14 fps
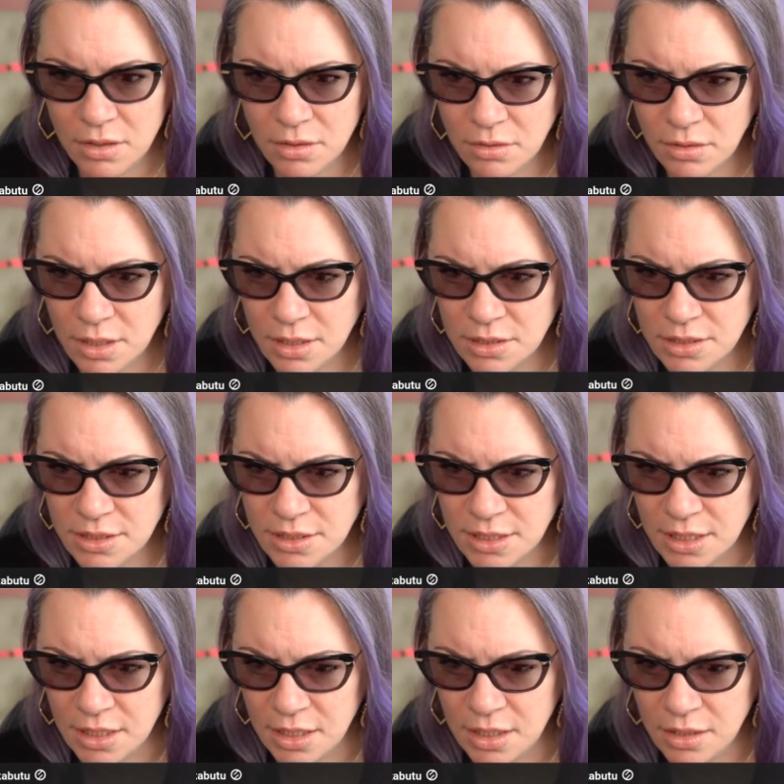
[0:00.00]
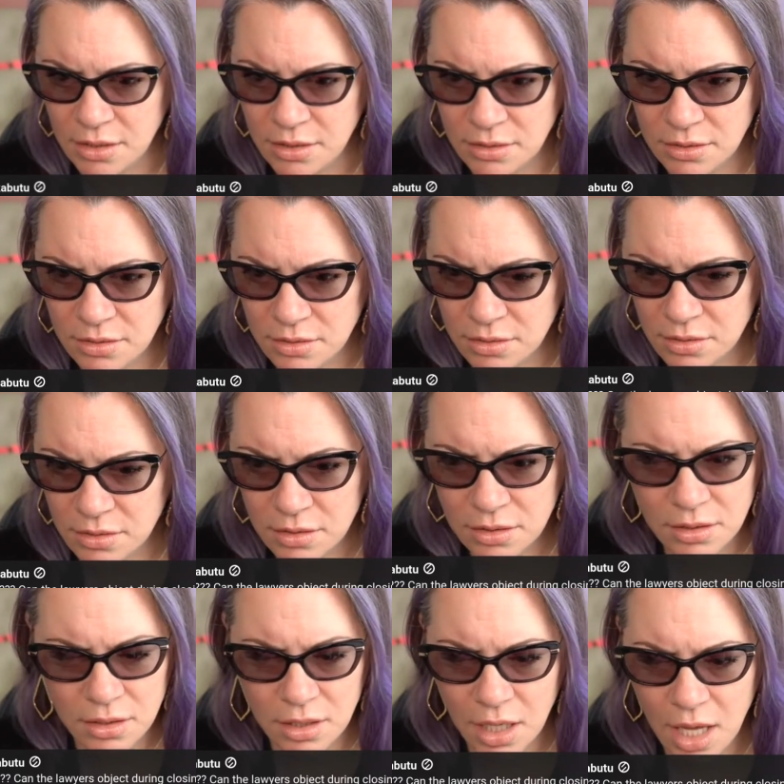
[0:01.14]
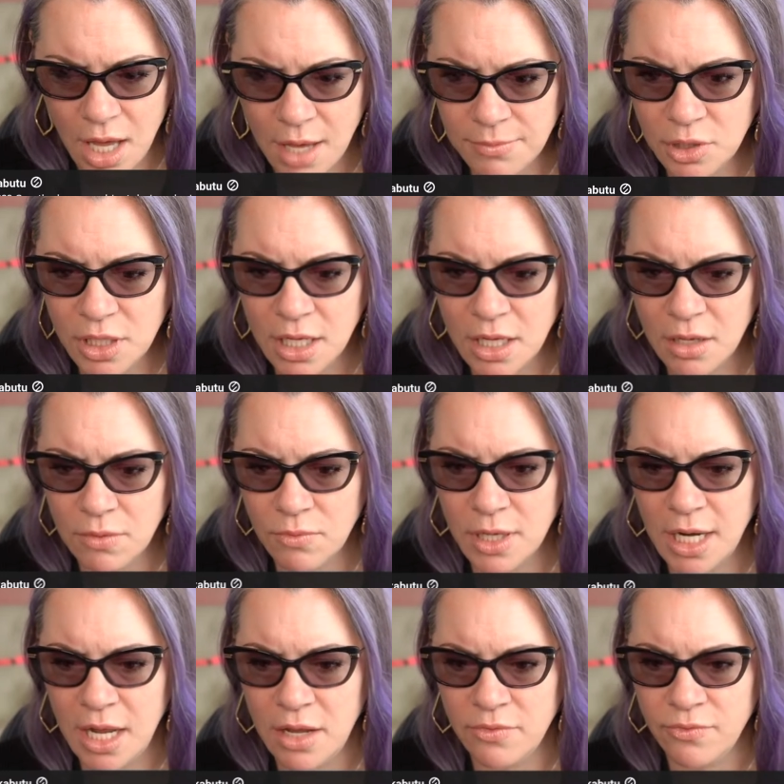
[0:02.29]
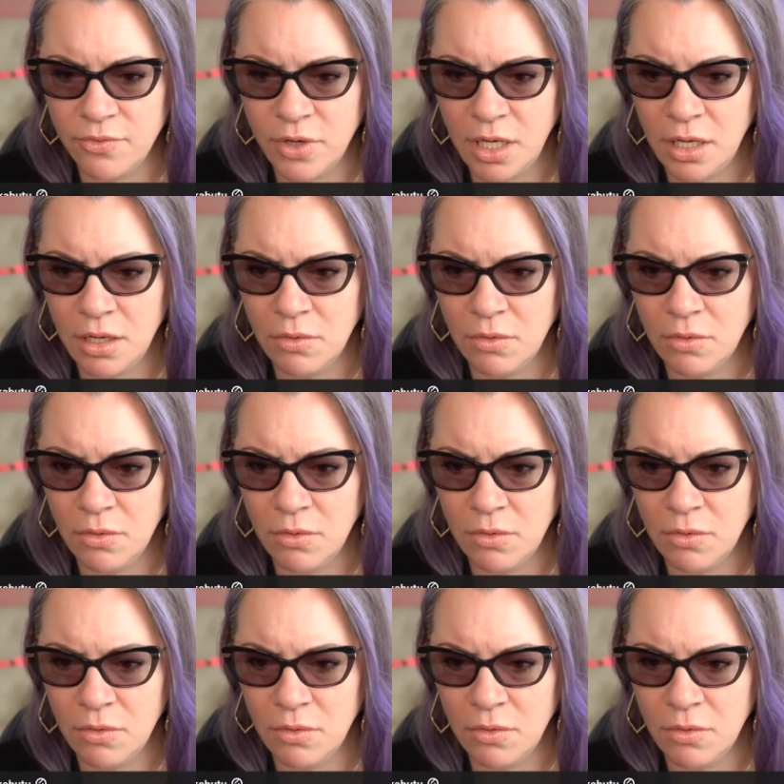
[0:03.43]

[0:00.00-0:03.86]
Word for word: let's see. I'm looking at what Avery